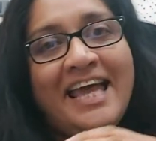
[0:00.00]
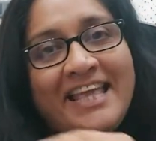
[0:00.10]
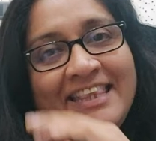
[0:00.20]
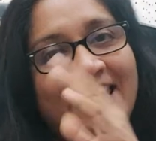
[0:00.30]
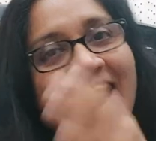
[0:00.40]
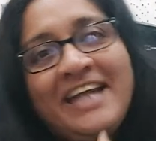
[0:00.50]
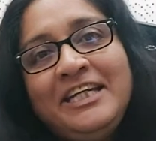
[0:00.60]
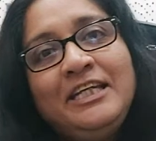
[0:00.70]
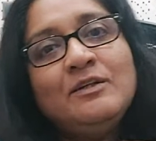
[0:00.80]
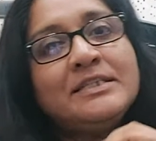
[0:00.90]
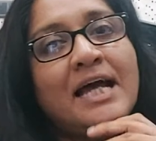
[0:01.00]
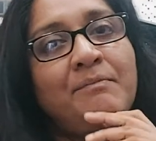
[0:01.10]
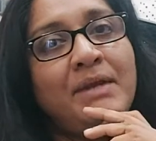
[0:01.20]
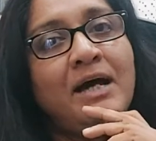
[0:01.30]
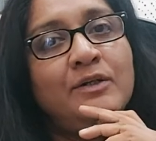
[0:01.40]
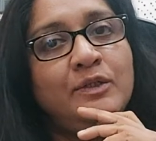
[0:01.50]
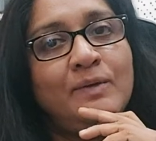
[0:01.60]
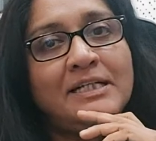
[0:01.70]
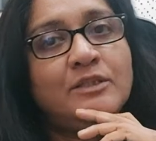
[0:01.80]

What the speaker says: and their attitudes come down to us.